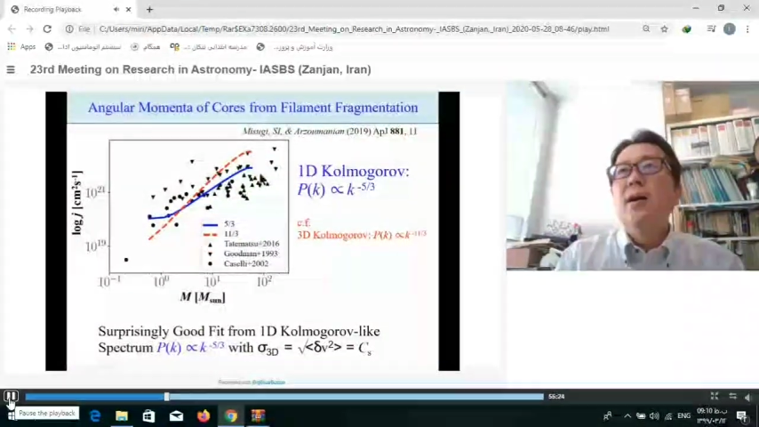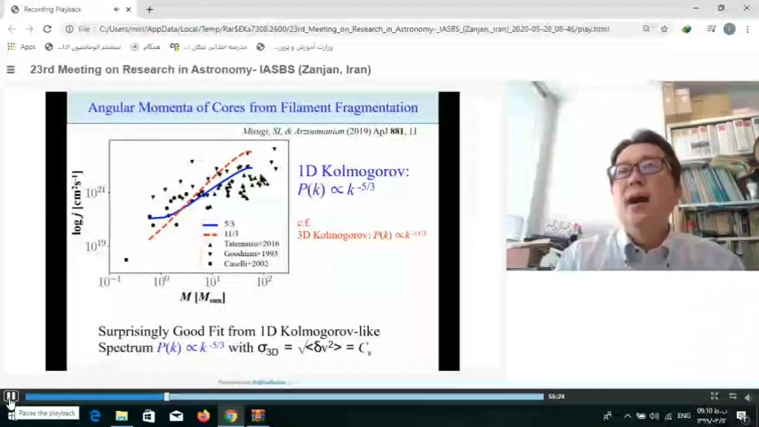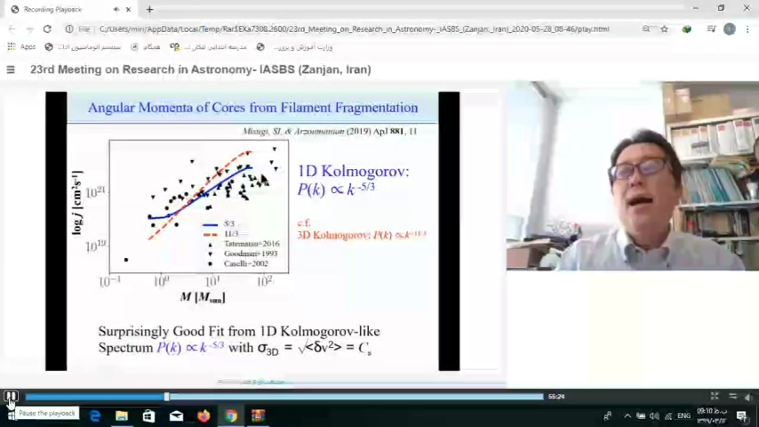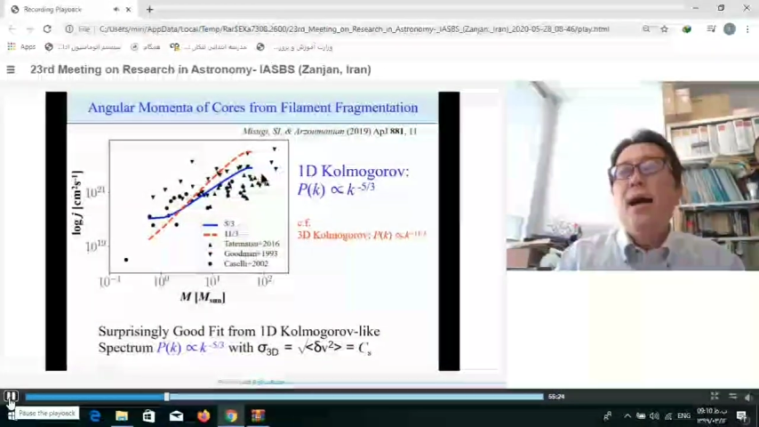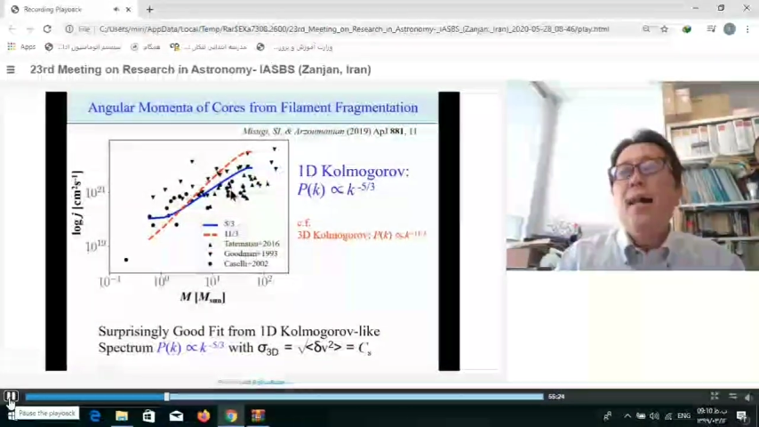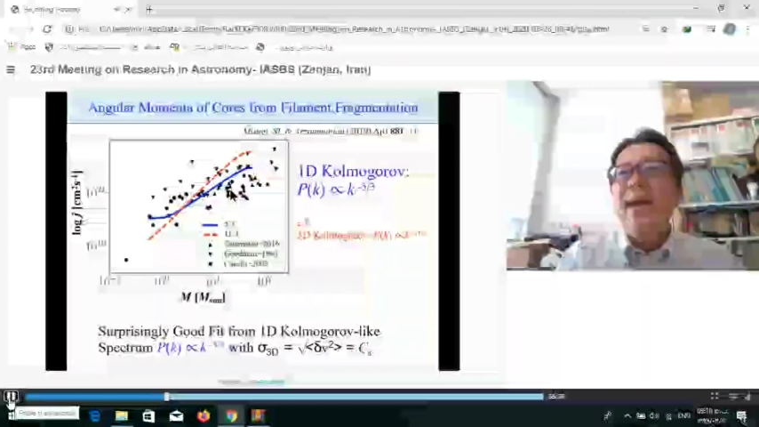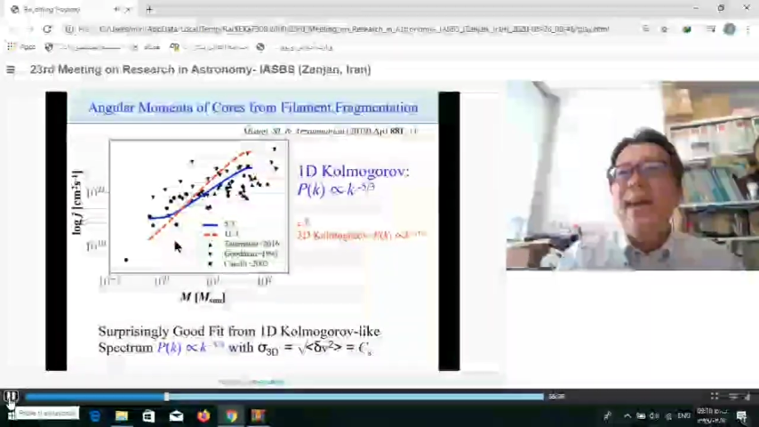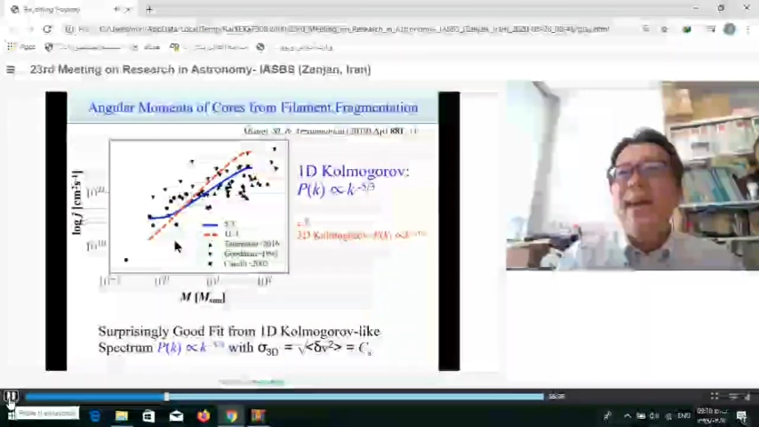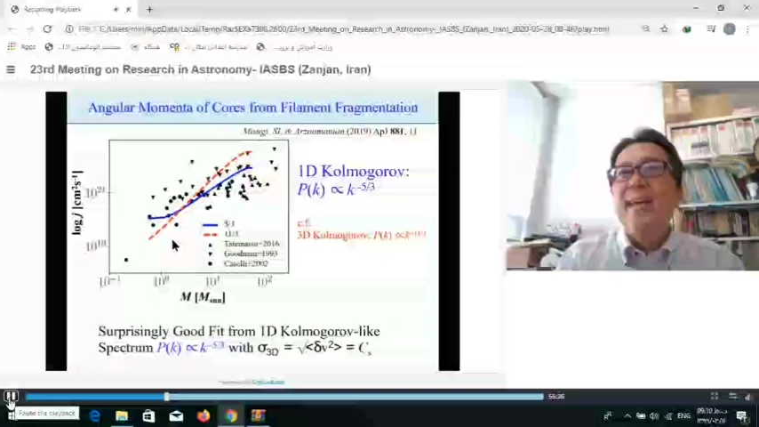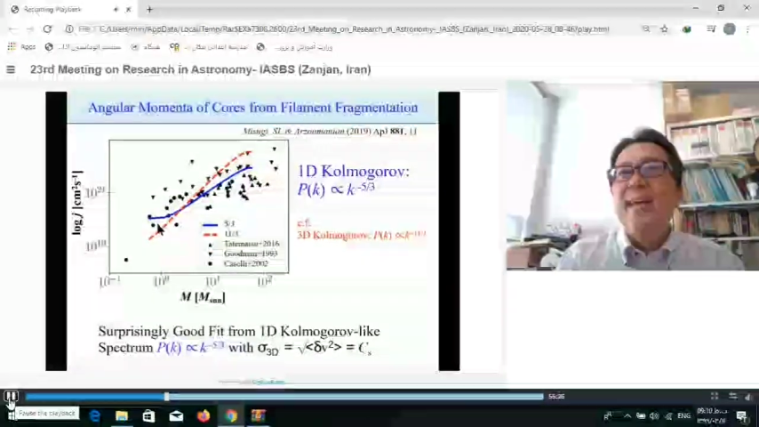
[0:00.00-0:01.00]

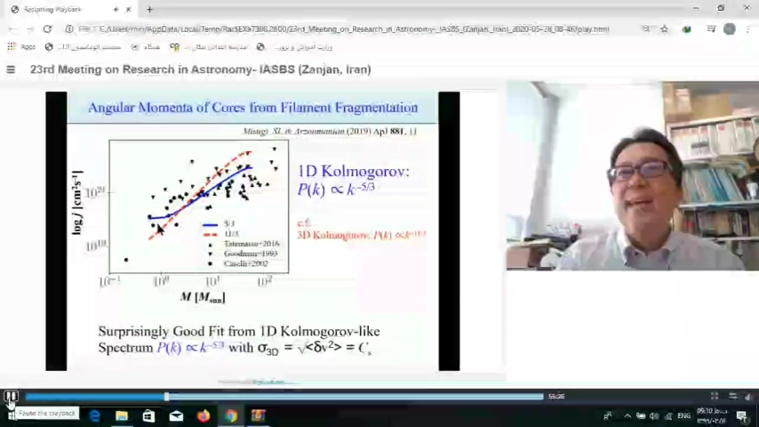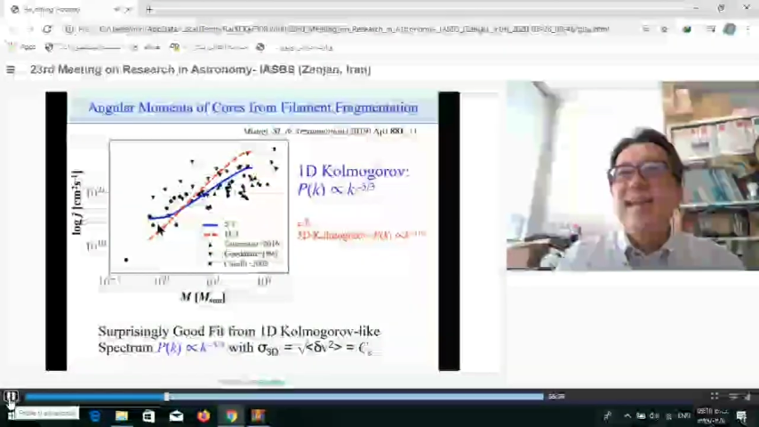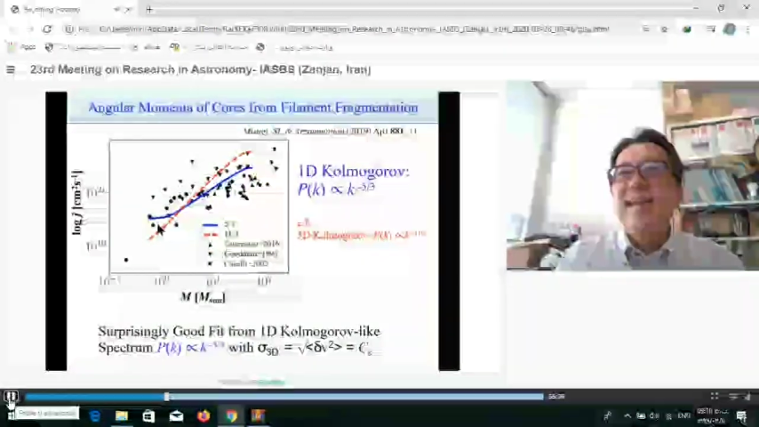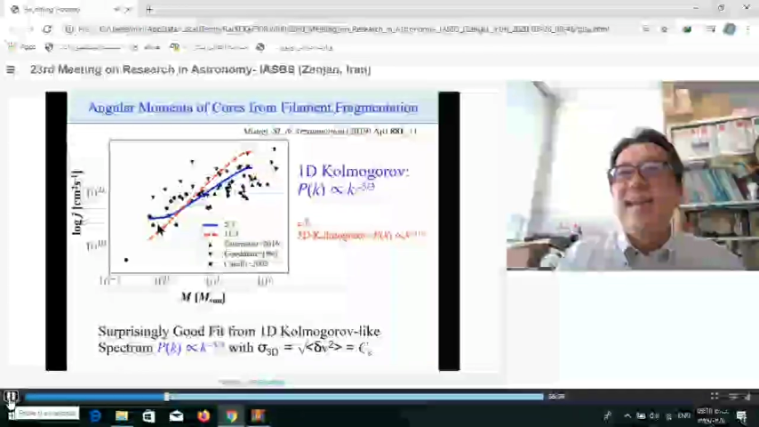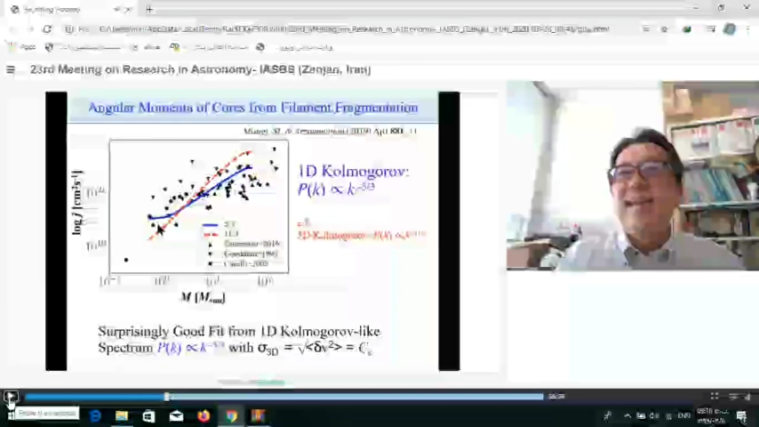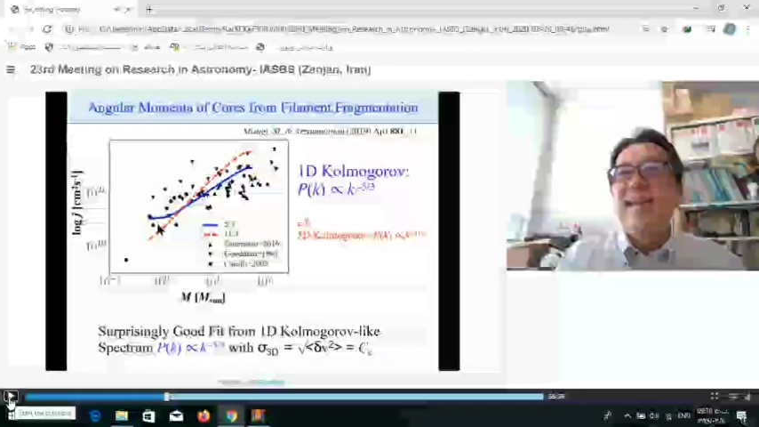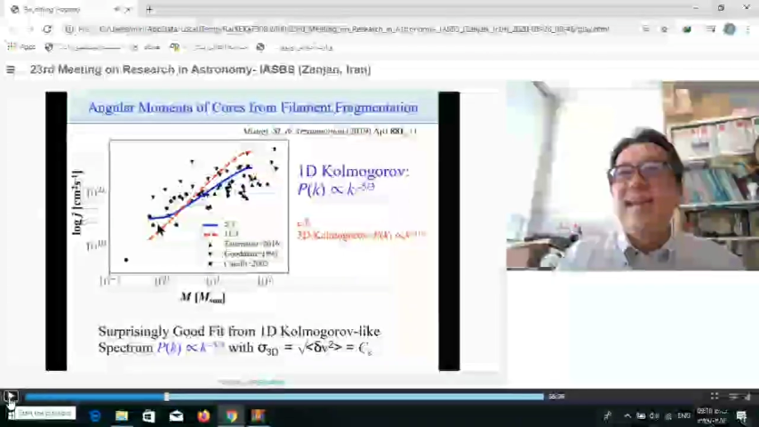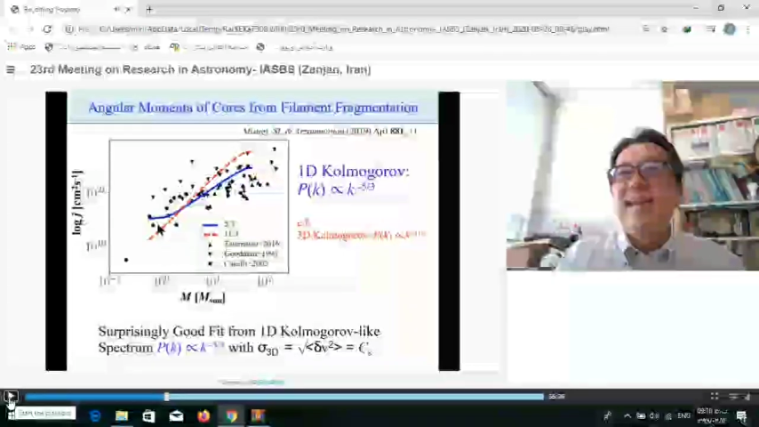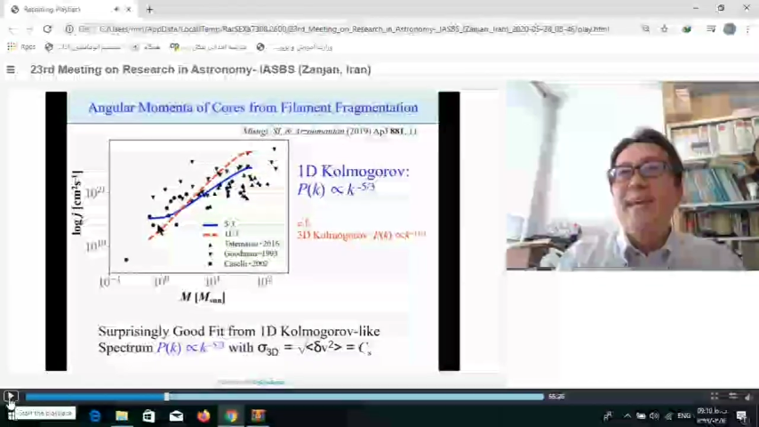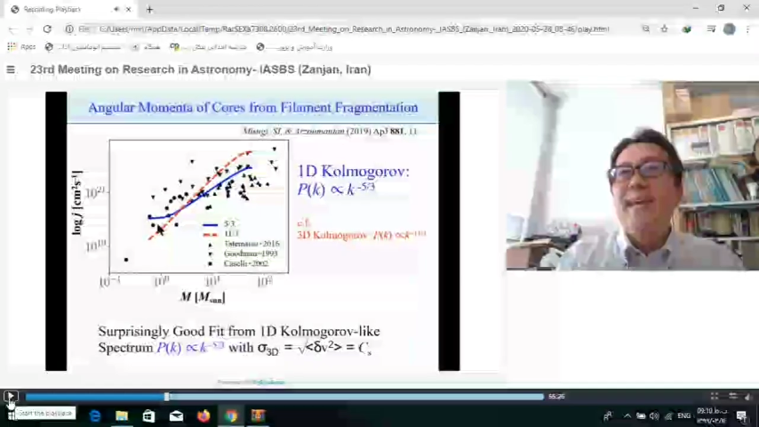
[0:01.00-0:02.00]
Again,
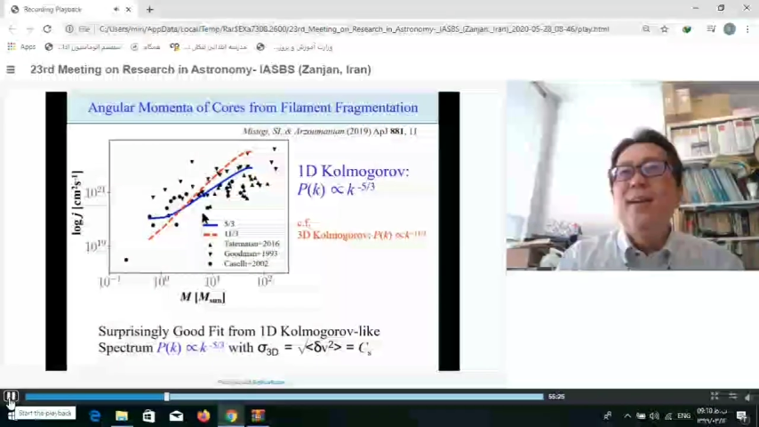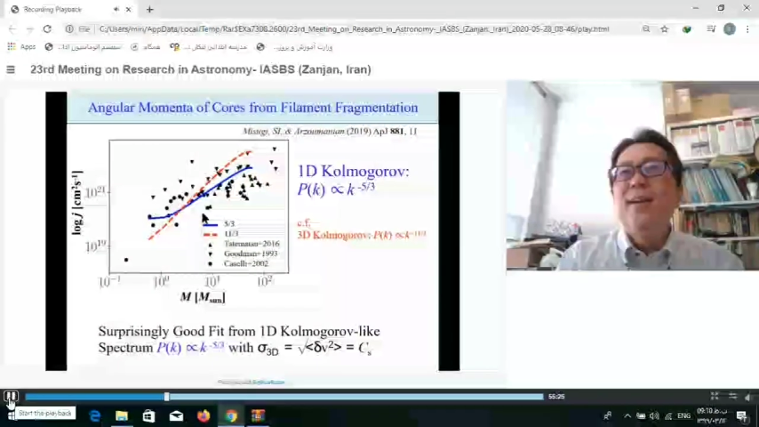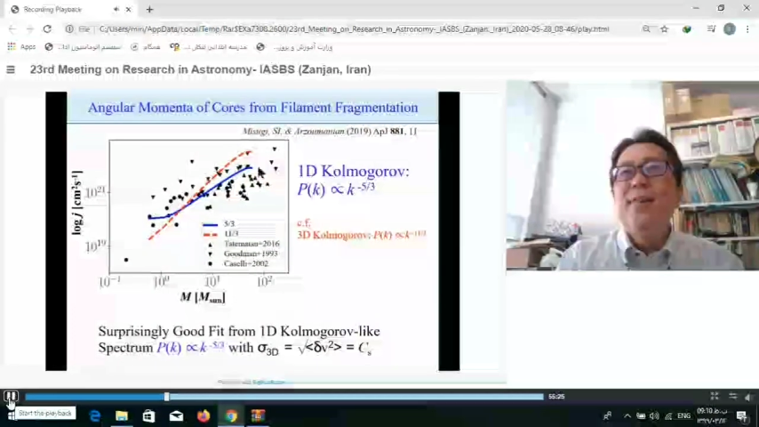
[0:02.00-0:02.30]
okay,